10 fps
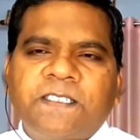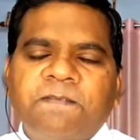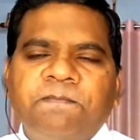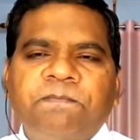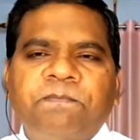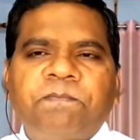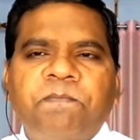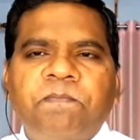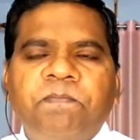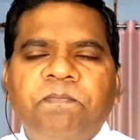
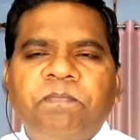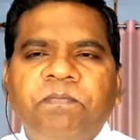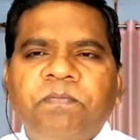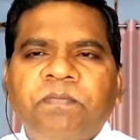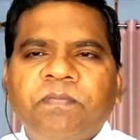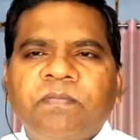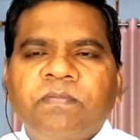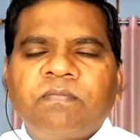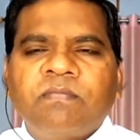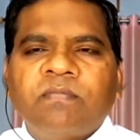
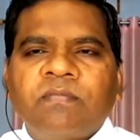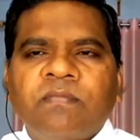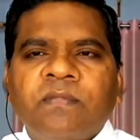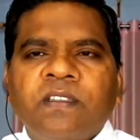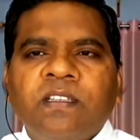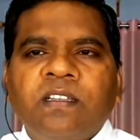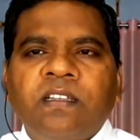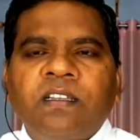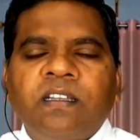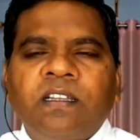
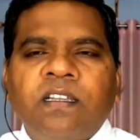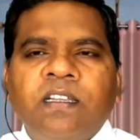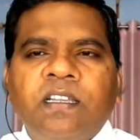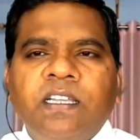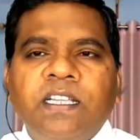Nothing is said.